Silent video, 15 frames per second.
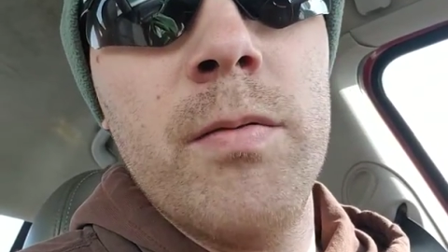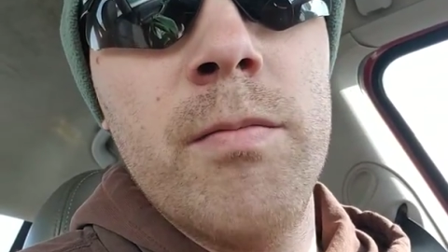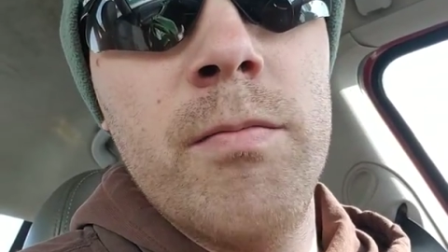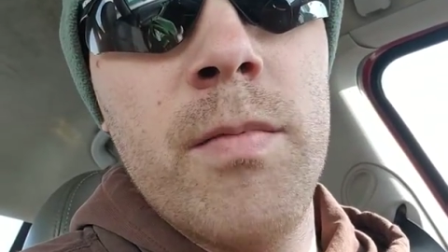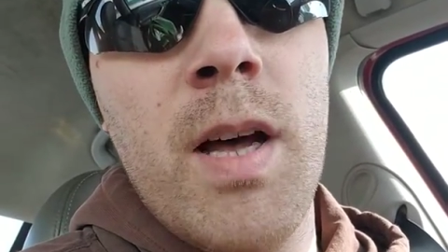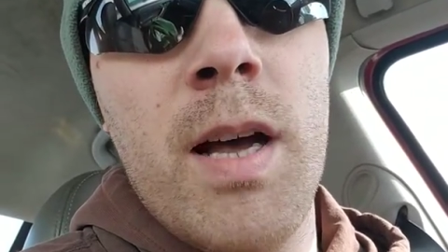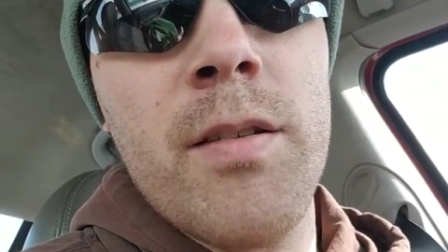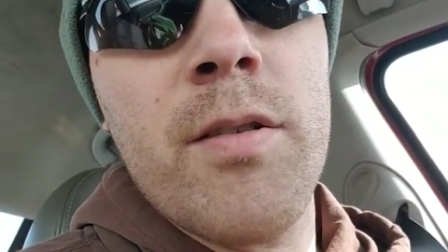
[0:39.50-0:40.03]

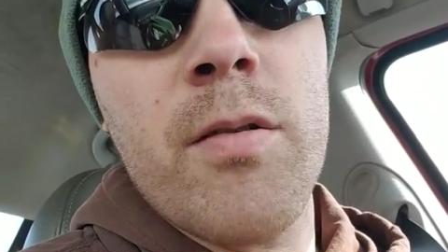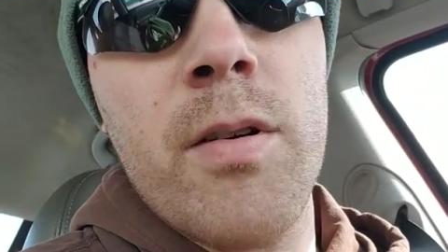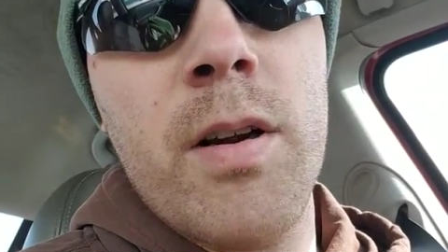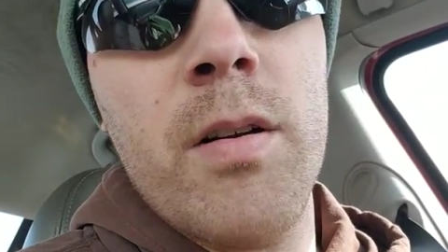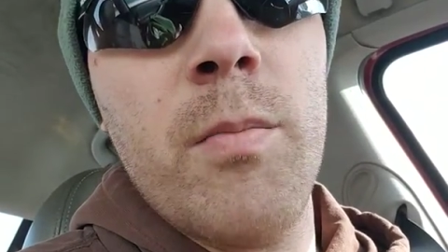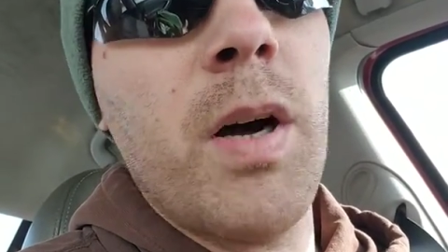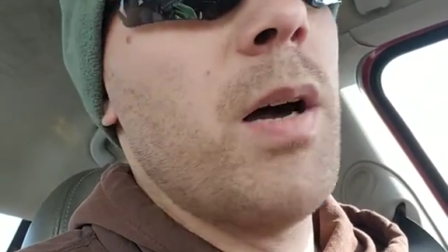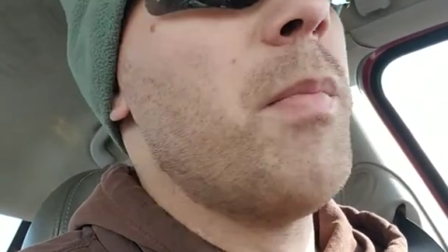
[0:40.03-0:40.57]
not
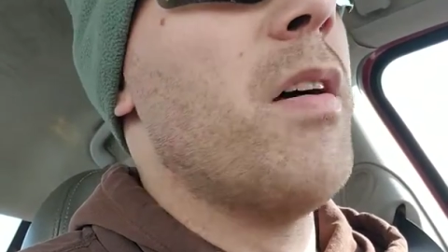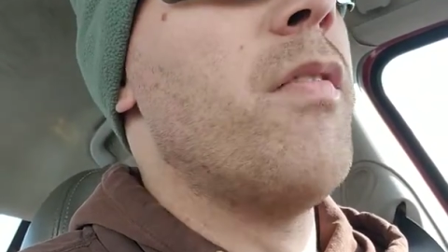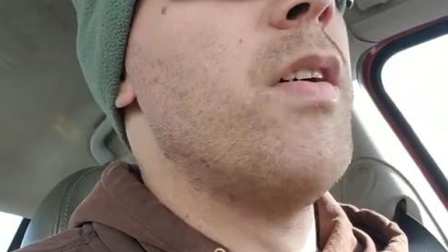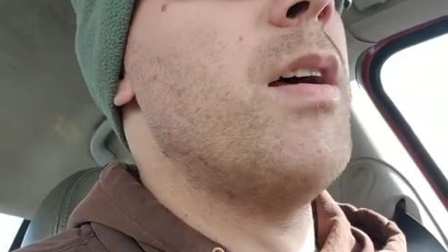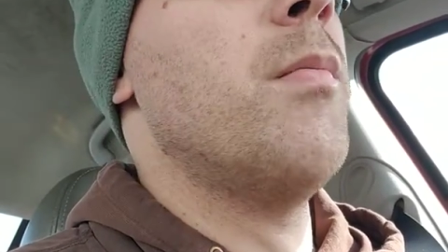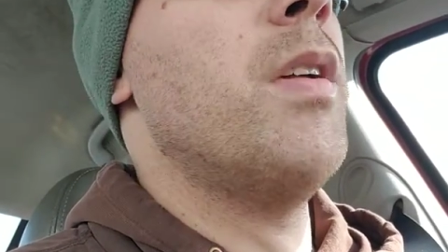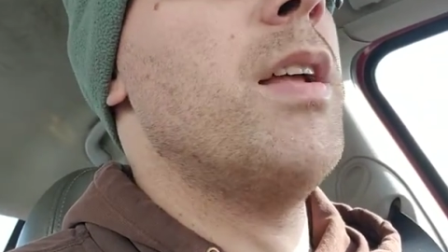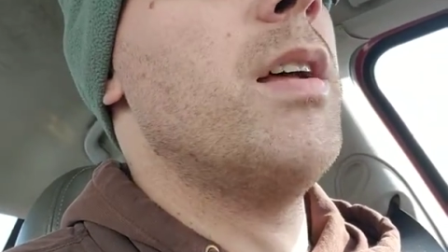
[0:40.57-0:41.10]
surrounded by my
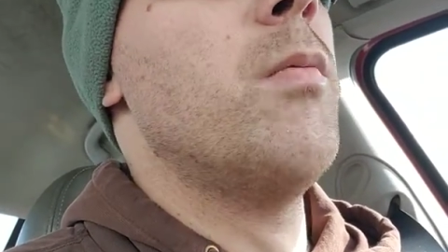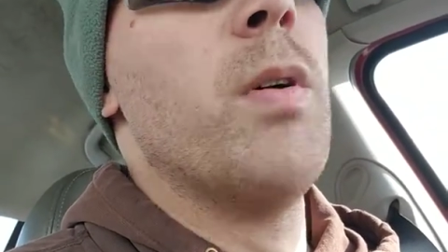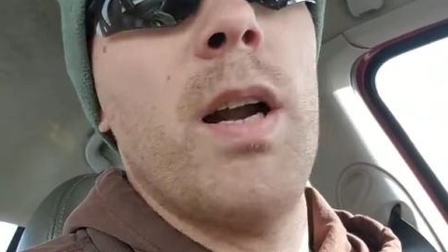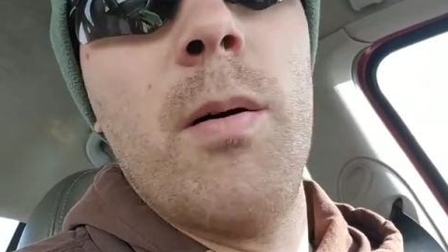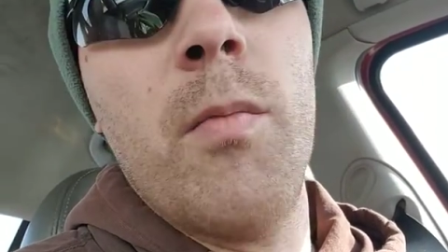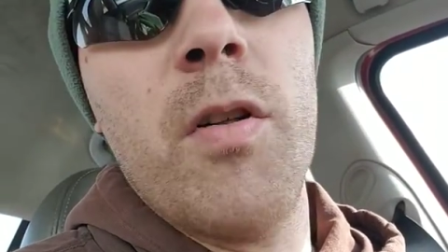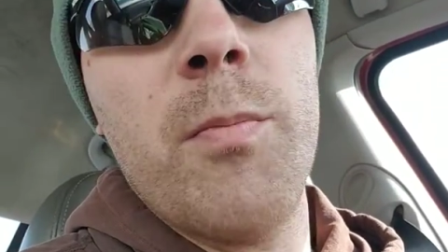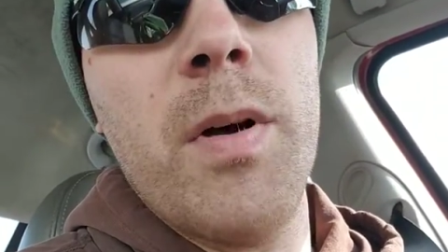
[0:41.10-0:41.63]
family, and when
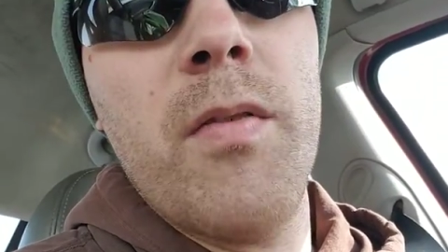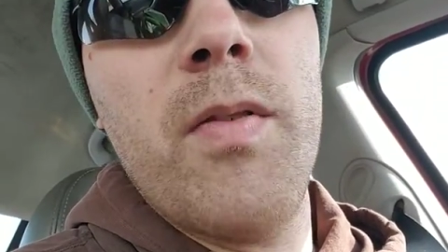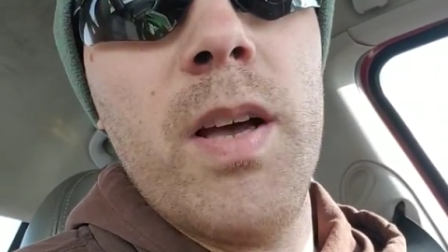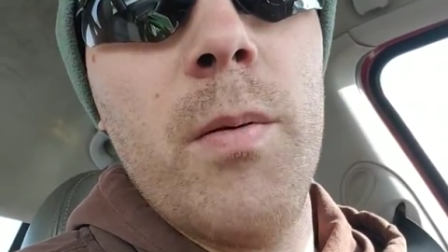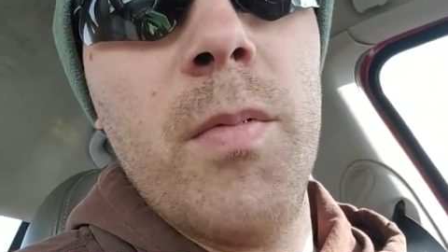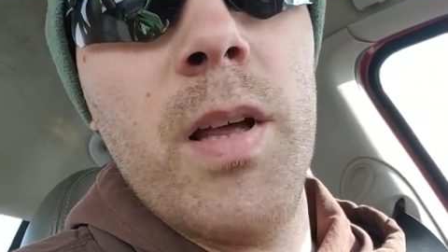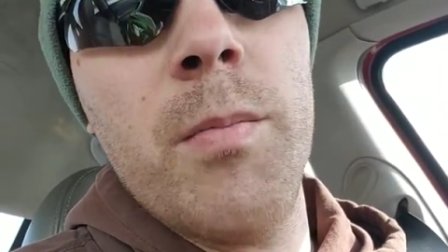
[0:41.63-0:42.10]
I'm with my family,